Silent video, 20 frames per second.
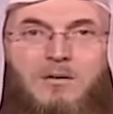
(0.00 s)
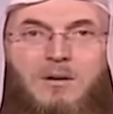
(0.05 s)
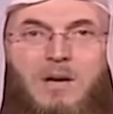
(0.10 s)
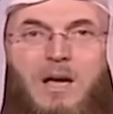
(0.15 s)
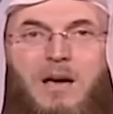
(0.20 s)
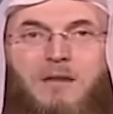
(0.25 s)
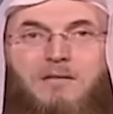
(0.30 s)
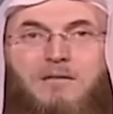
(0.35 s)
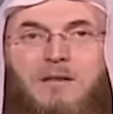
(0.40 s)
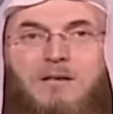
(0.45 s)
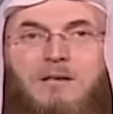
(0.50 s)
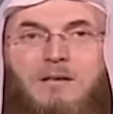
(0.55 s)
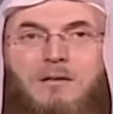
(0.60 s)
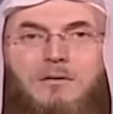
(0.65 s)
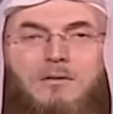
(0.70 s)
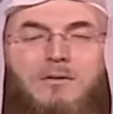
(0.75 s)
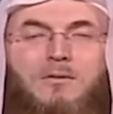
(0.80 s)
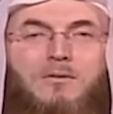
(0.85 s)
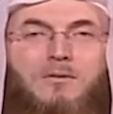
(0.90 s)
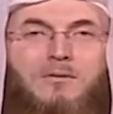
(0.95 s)
we have
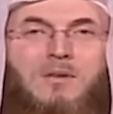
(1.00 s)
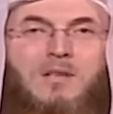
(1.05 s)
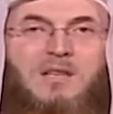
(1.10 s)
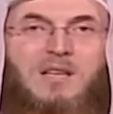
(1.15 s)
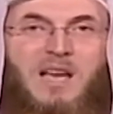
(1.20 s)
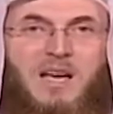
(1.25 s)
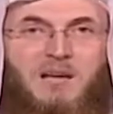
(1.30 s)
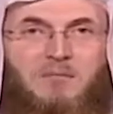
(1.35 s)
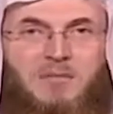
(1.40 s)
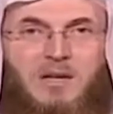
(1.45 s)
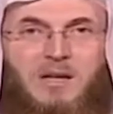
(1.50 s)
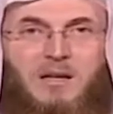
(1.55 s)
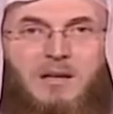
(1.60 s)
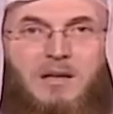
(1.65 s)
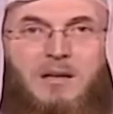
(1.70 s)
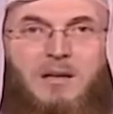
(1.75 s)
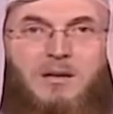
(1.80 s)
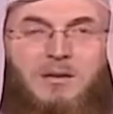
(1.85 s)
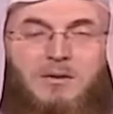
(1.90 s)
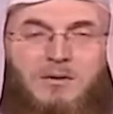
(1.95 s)
nothing to do with
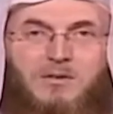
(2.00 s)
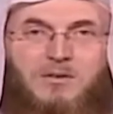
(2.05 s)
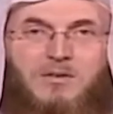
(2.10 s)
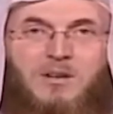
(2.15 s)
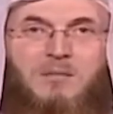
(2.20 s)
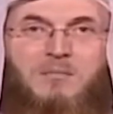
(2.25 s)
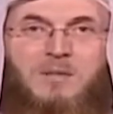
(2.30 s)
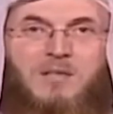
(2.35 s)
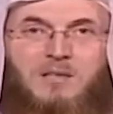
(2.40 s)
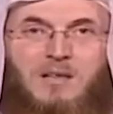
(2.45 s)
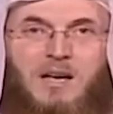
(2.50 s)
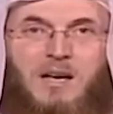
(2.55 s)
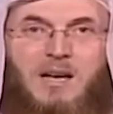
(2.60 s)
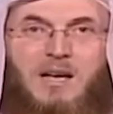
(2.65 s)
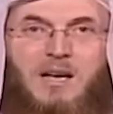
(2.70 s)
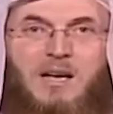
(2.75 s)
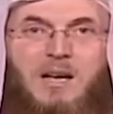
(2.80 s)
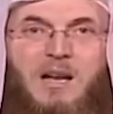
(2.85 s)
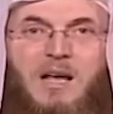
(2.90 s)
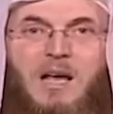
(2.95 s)
gambling, your job is
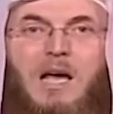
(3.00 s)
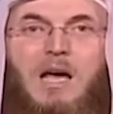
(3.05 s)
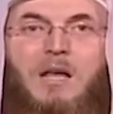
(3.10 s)
halal,